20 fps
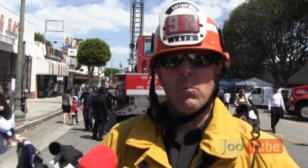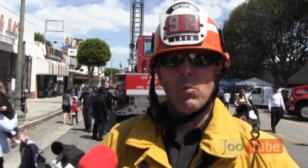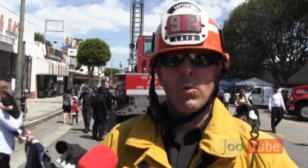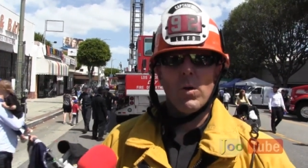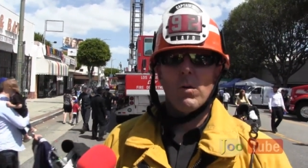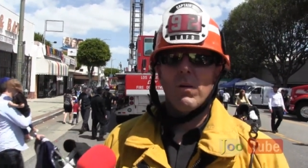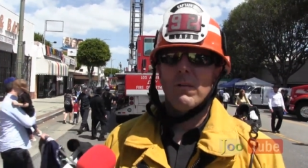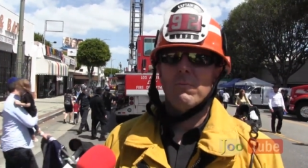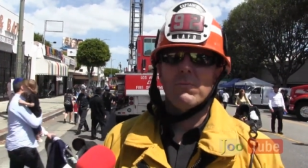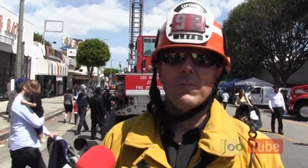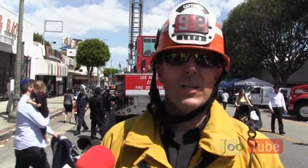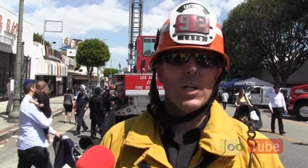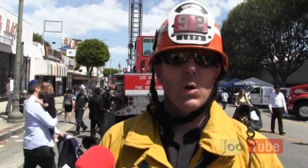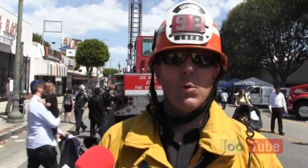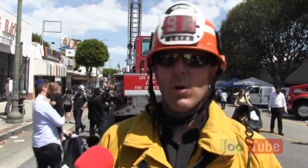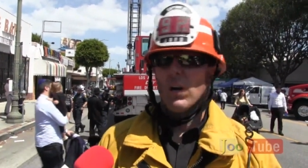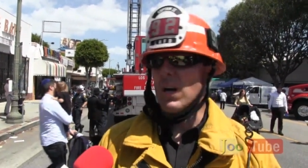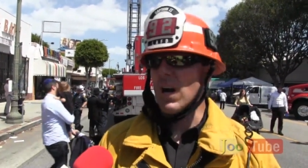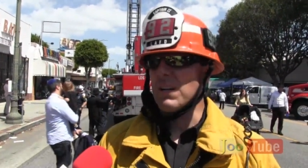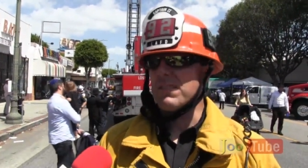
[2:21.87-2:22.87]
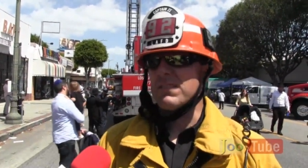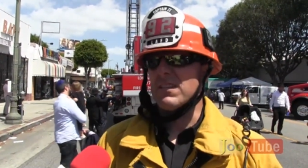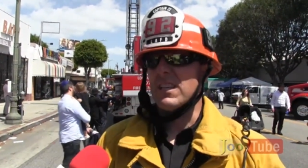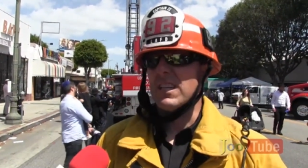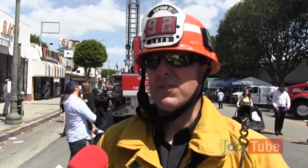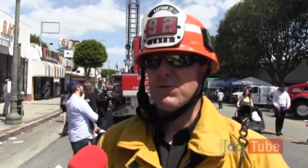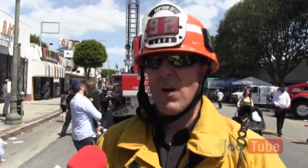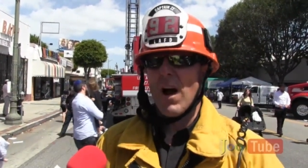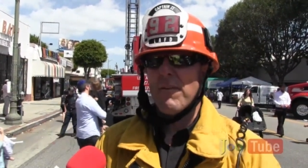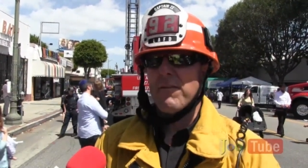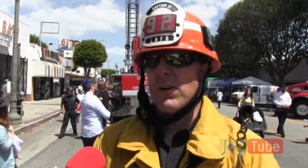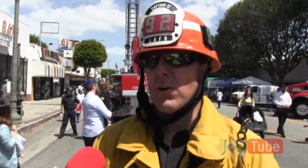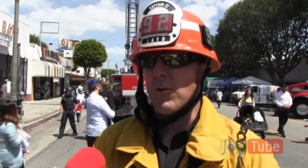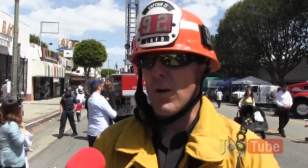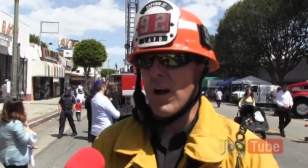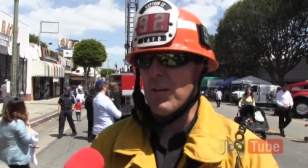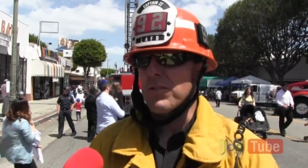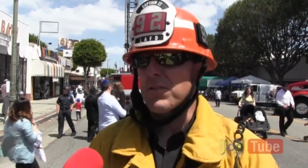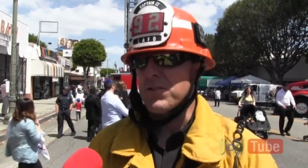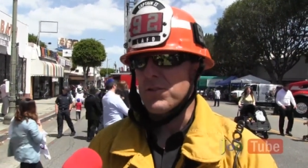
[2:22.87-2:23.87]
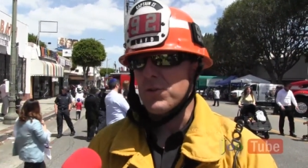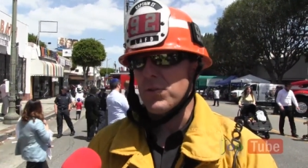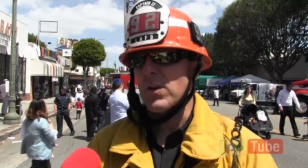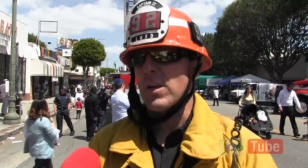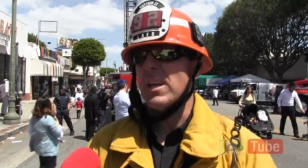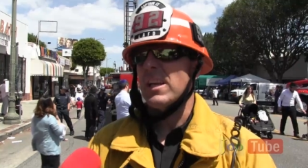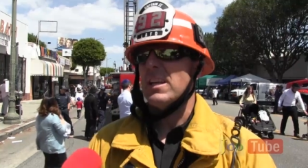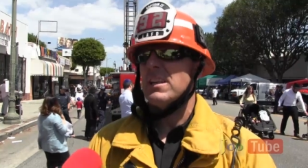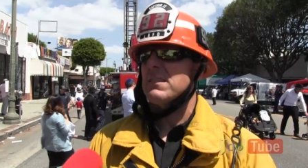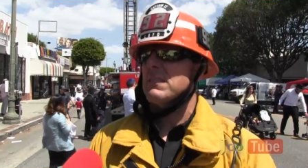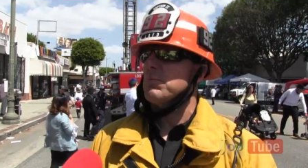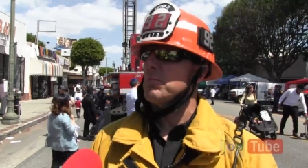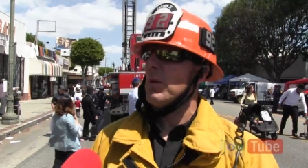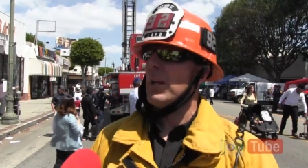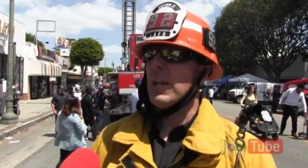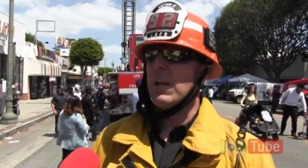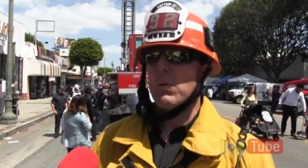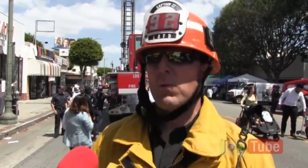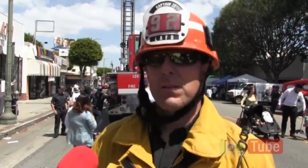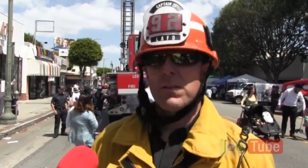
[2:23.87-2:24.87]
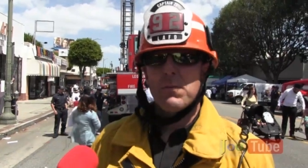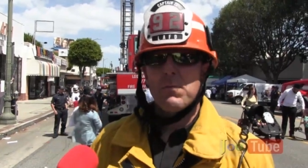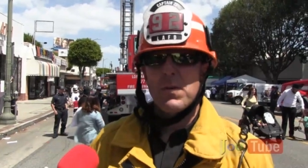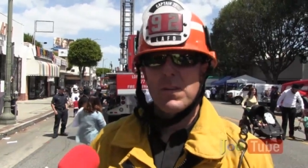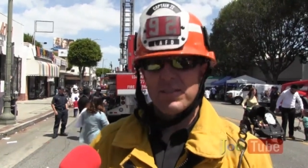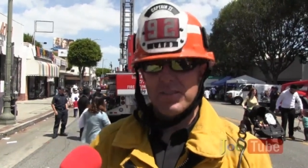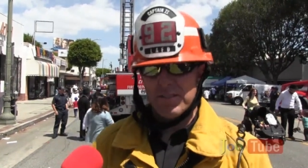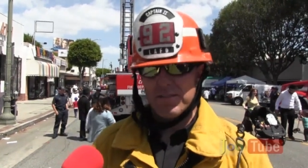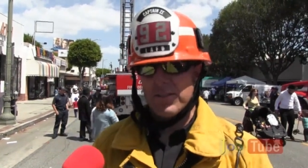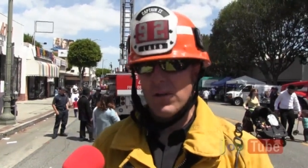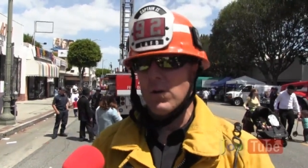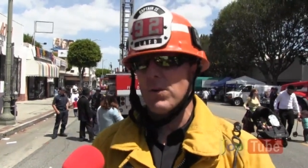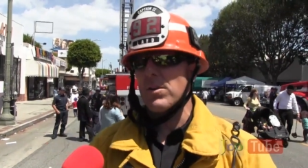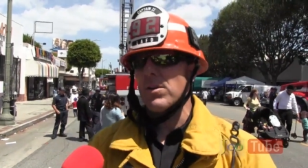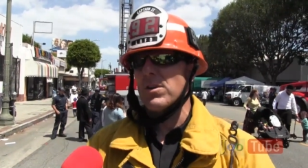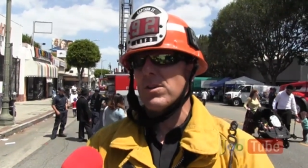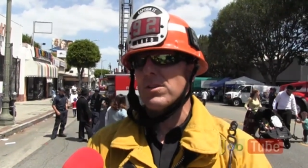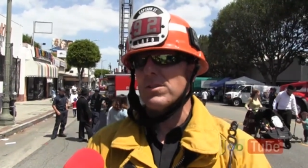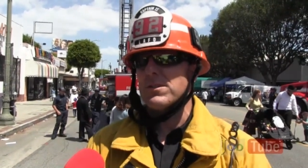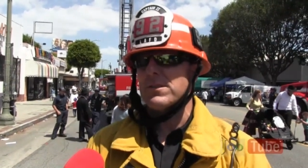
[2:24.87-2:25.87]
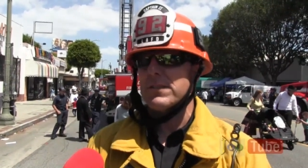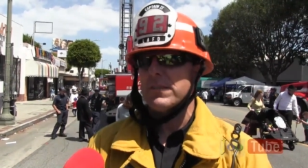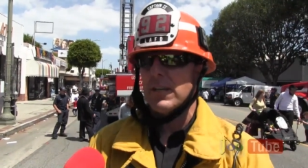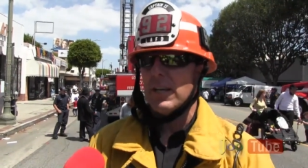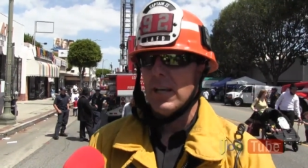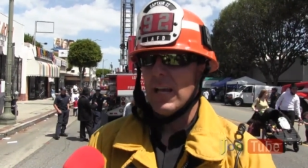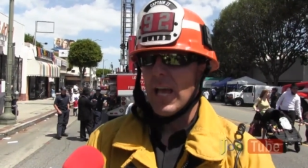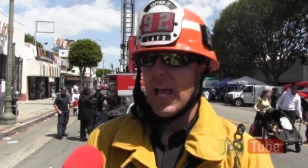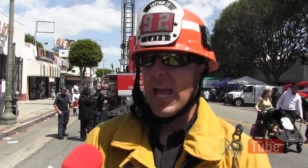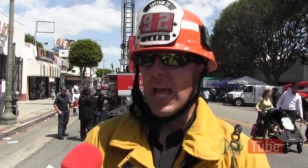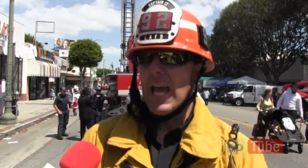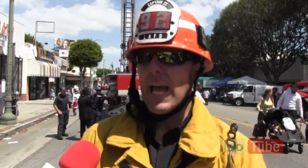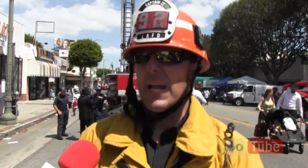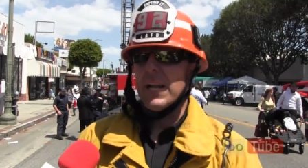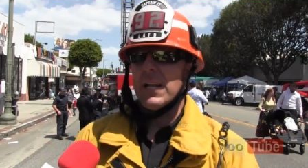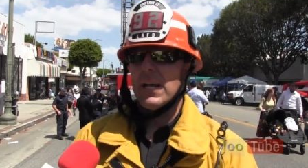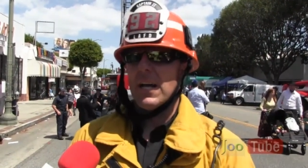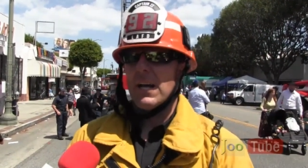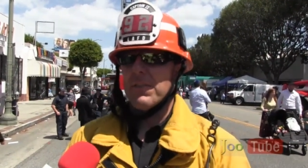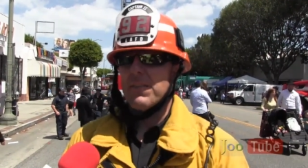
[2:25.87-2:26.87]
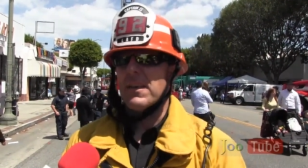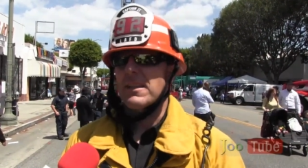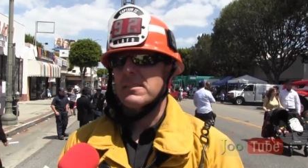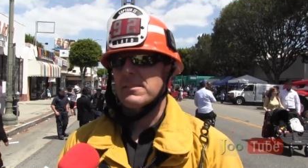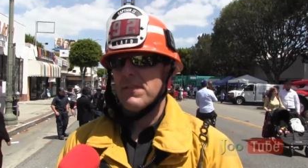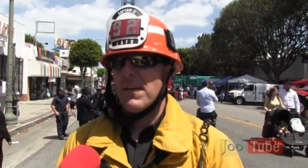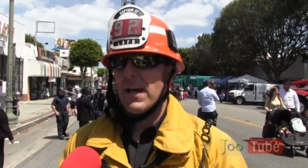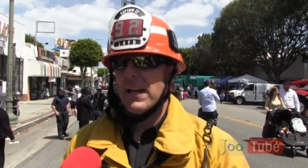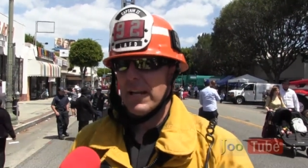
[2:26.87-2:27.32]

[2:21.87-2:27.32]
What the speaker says: We're constantly driving around the streets, meeting with the business owners, and things of